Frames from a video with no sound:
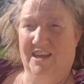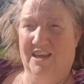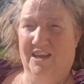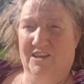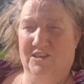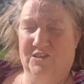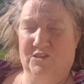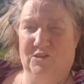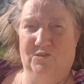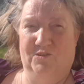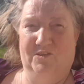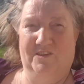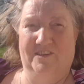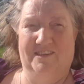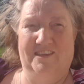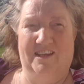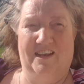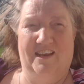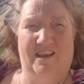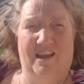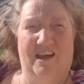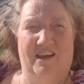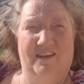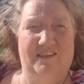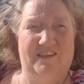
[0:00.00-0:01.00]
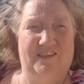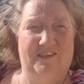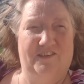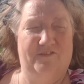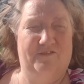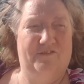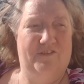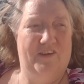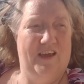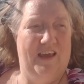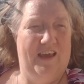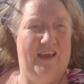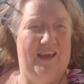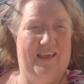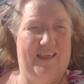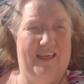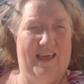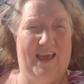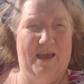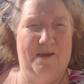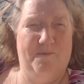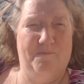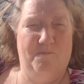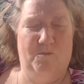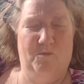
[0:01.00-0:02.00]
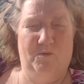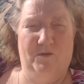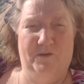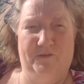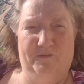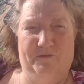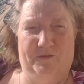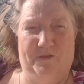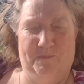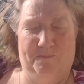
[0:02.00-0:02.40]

So there's a lot of one of